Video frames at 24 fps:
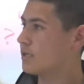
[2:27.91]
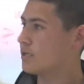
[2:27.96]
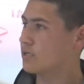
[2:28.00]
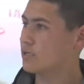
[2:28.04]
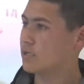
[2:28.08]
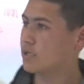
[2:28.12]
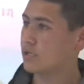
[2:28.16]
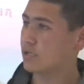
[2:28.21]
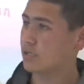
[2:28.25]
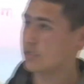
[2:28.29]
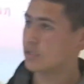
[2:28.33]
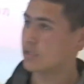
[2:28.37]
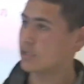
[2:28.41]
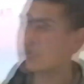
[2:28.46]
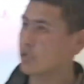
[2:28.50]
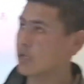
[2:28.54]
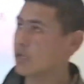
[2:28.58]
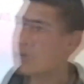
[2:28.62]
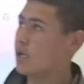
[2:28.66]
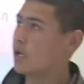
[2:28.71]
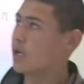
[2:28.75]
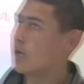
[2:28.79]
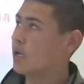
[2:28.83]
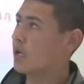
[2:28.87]
is just
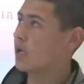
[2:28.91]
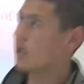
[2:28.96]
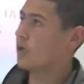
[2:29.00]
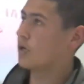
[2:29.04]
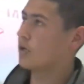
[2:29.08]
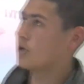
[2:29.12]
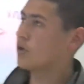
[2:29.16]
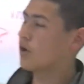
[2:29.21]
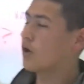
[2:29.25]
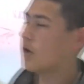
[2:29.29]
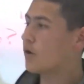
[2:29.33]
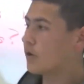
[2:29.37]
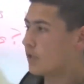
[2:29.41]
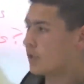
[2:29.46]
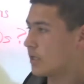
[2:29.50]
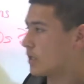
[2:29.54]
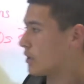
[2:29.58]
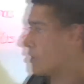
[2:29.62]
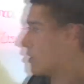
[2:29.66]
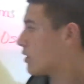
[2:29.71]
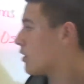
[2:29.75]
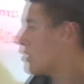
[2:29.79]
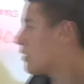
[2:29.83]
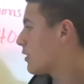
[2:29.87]
growing
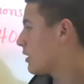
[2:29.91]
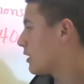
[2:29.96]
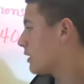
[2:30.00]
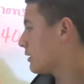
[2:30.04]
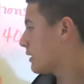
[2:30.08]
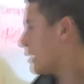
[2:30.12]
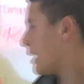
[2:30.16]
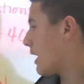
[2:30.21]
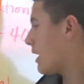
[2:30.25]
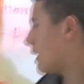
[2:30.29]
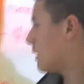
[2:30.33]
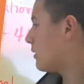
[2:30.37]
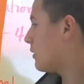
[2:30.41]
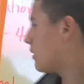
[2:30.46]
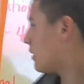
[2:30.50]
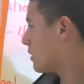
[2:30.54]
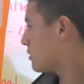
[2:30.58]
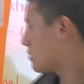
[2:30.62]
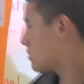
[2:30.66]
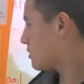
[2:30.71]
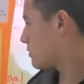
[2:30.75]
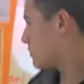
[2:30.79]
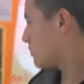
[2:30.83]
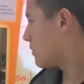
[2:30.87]
and growing that
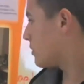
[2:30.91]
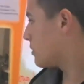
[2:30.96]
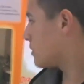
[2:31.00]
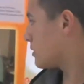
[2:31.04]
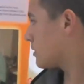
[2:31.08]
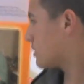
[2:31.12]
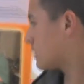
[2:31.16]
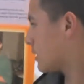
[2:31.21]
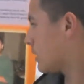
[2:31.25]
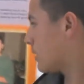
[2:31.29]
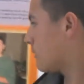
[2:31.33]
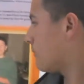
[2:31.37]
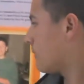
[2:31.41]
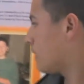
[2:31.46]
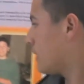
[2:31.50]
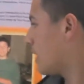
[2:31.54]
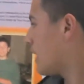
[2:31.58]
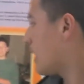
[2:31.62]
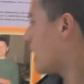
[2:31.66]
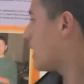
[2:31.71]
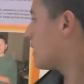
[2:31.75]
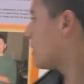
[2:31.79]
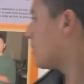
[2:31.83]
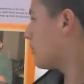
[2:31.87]
it just we just get
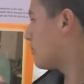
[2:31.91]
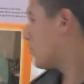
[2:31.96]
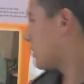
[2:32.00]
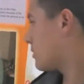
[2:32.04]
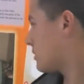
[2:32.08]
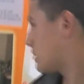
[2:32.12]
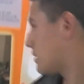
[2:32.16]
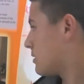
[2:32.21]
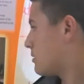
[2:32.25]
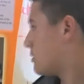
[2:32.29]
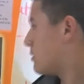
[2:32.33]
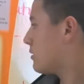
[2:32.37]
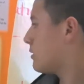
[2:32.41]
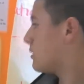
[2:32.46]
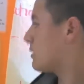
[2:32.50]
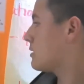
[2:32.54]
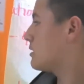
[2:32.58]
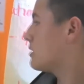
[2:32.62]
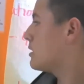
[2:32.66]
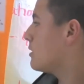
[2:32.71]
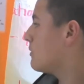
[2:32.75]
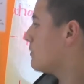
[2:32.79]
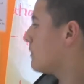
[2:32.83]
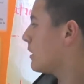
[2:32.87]
really high numbers. As you
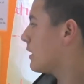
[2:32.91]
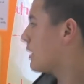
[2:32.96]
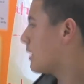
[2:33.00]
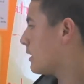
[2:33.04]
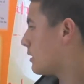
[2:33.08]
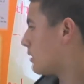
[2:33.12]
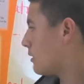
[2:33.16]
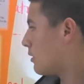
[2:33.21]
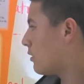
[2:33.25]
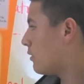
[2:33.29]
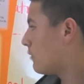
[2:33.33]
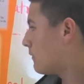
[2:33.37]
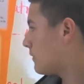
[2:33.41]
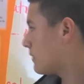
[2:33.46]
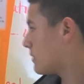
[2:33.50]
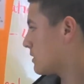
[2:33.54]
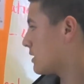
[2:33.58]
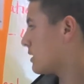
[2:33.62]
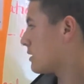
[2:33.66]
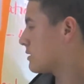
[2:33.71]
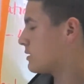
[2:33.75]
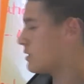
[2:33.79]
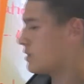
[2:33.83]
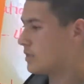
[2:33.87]
can see, we get over
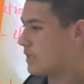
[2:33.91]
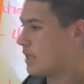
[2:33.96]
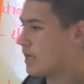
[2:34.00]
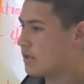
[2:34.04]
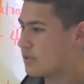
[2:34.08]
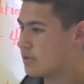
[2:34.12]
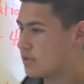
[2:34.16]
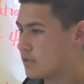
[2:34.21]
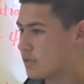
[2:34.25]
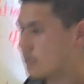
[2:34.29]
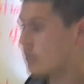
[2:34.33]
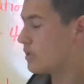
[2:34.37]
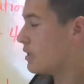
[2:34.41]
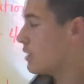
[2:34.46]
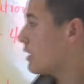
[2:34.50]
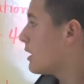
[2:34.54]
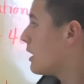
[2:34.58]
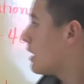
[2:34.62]
60,000,